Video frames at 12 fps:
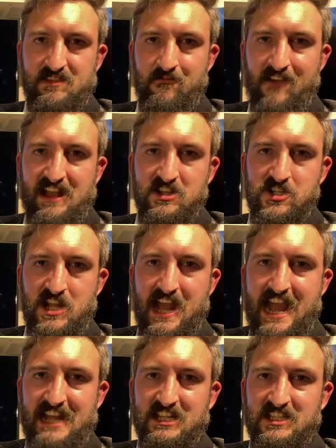In fact, she
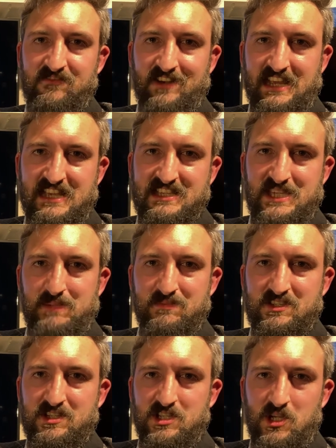actively
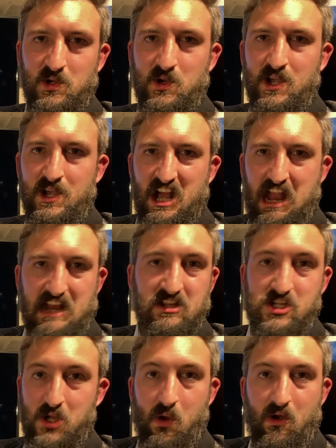seems to
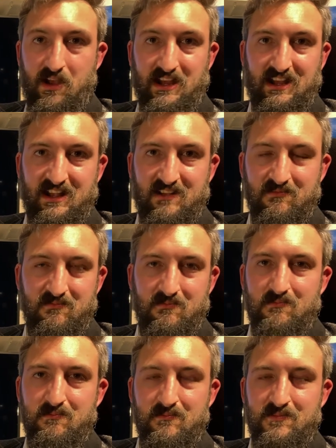enjoy
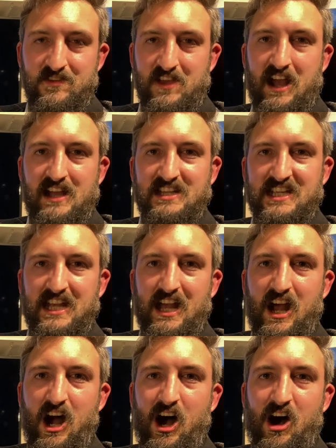the
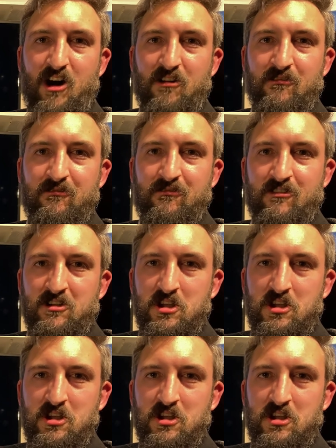idea of